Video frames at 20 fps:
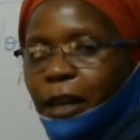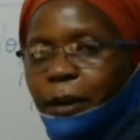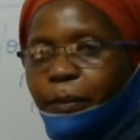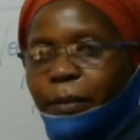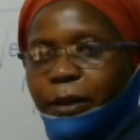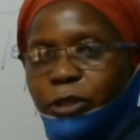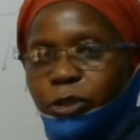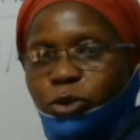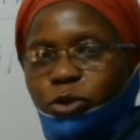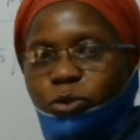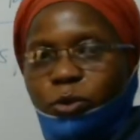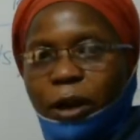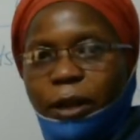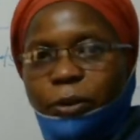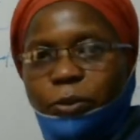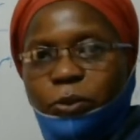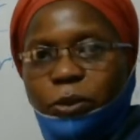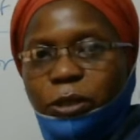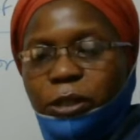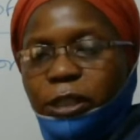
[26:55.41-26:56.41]
But this
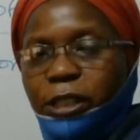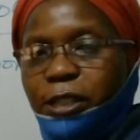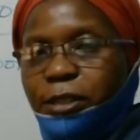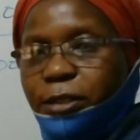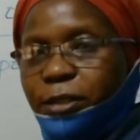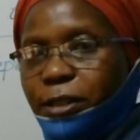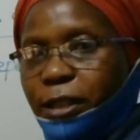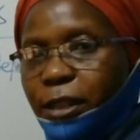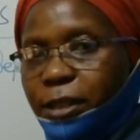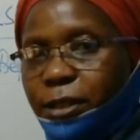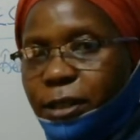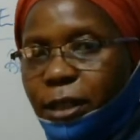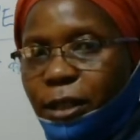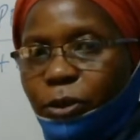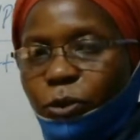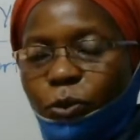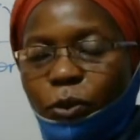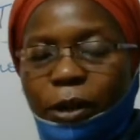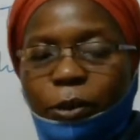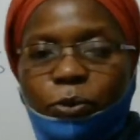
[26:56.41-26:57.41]
one will instead
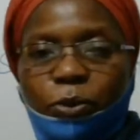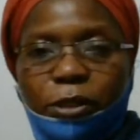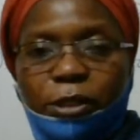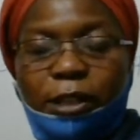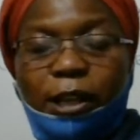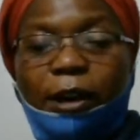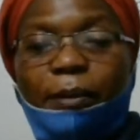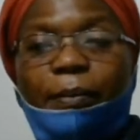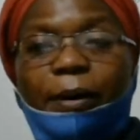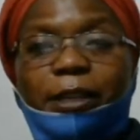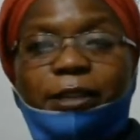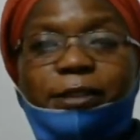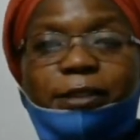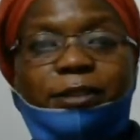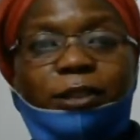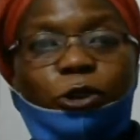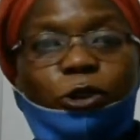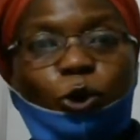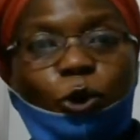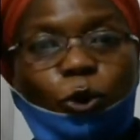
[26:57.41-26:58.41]
take what we term as
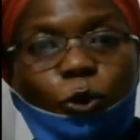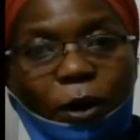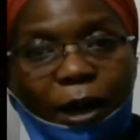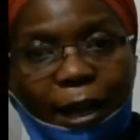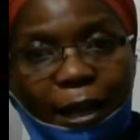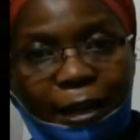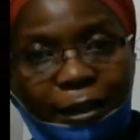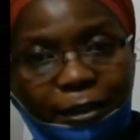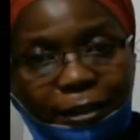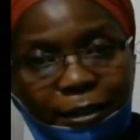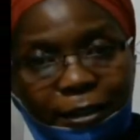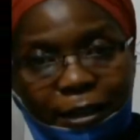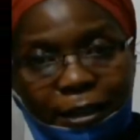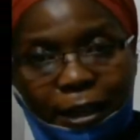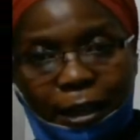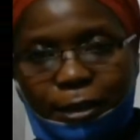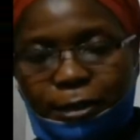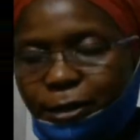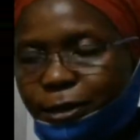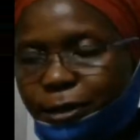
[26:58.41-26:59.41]
the lower
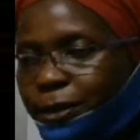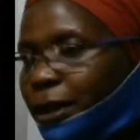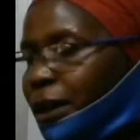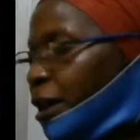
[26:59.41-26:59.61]
case.